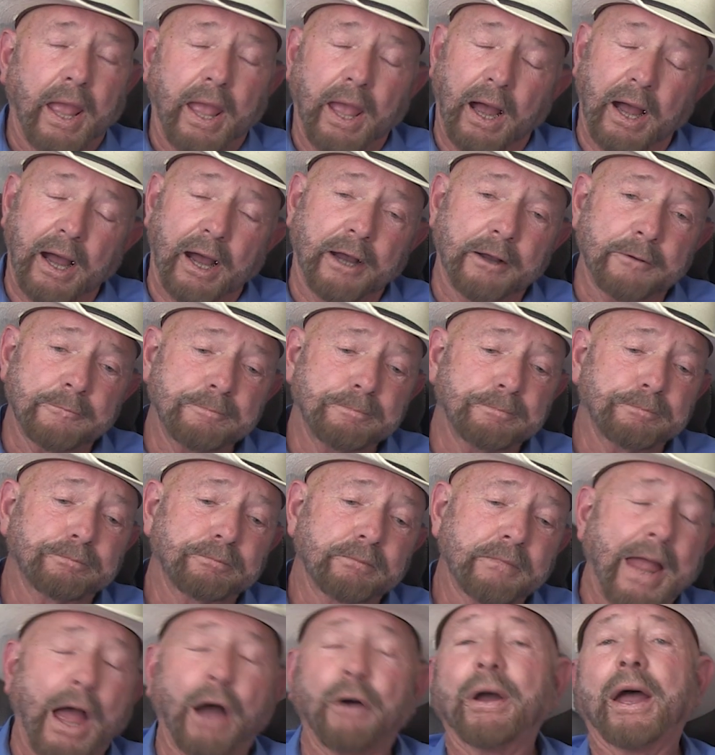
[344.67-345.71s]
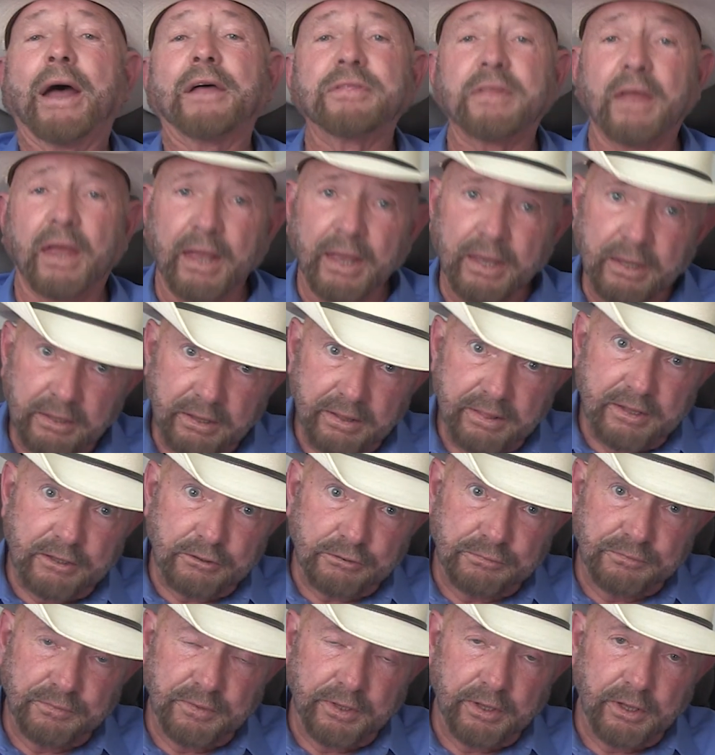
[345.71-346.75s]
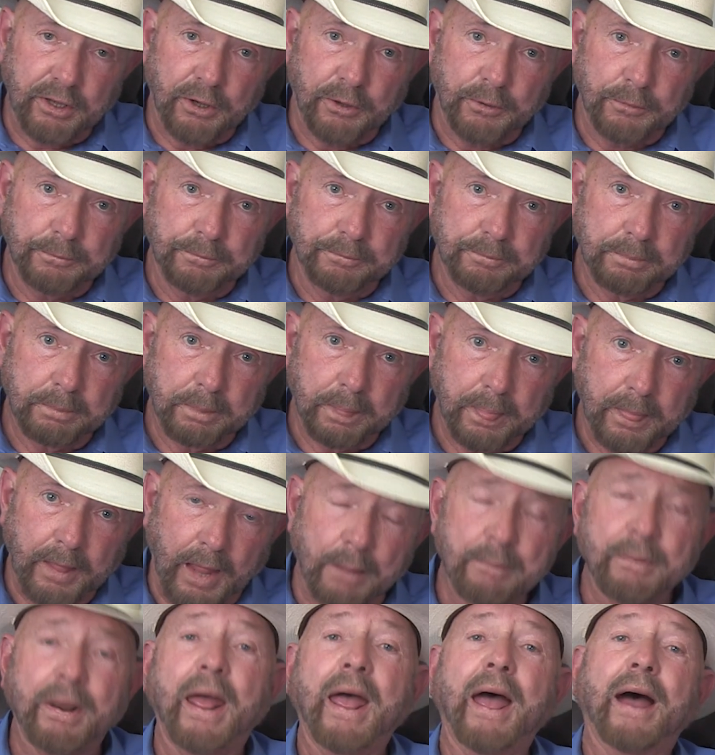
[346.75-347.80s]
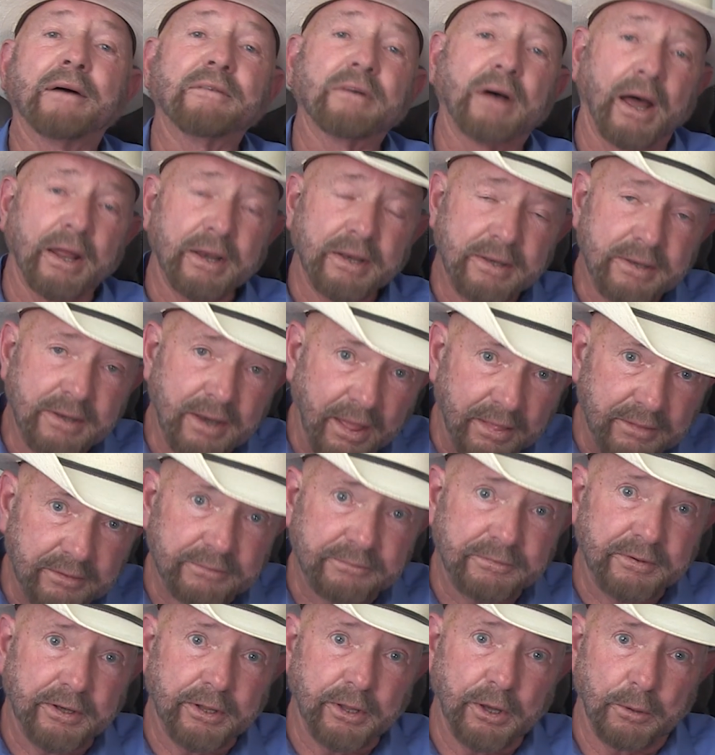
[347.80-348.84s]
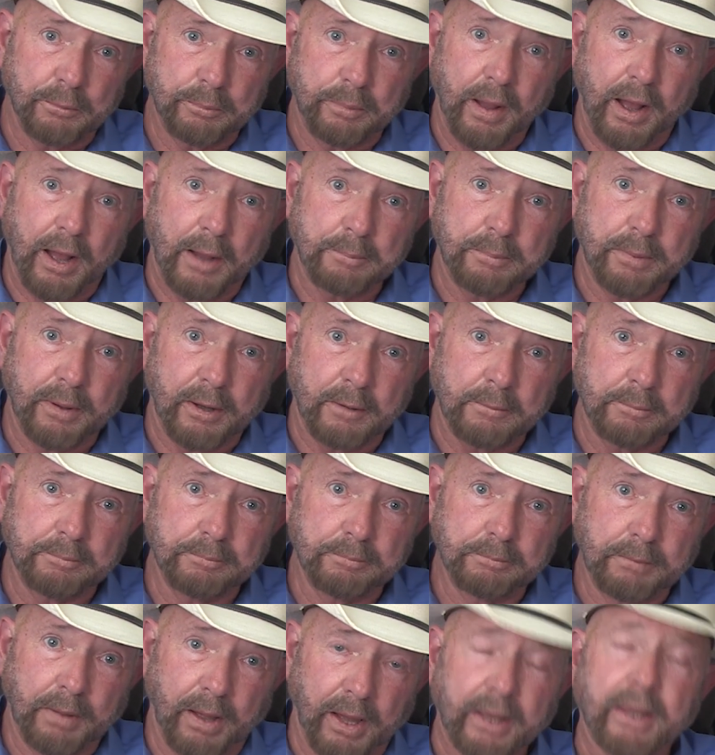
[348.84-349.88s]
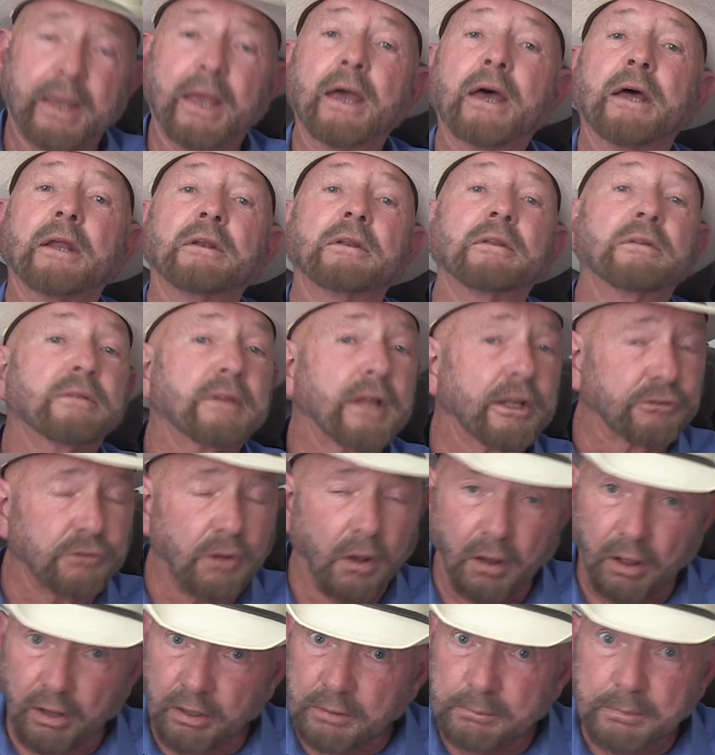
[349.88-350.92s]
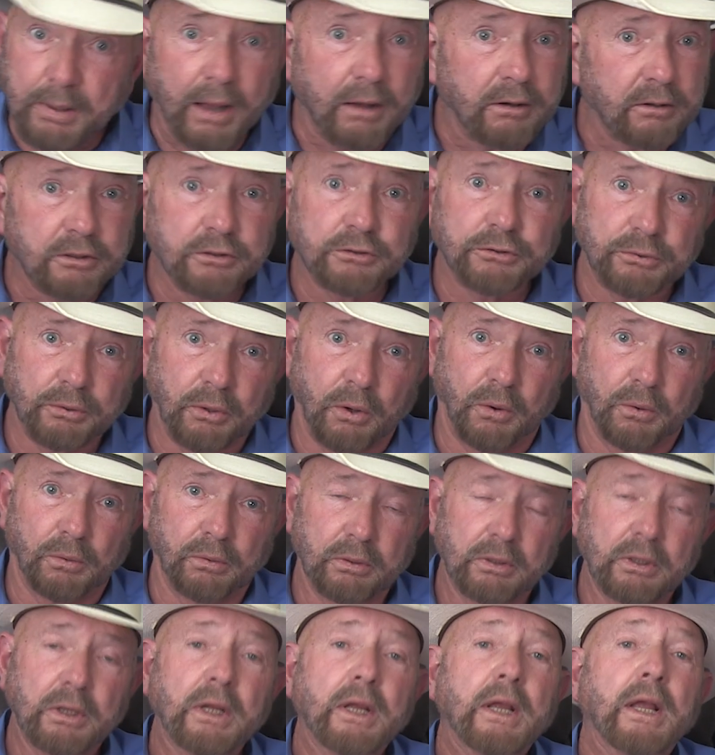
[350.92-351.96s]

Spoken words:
Now, at the end of this video, I'm going to have another video pop up, again, that's all about control.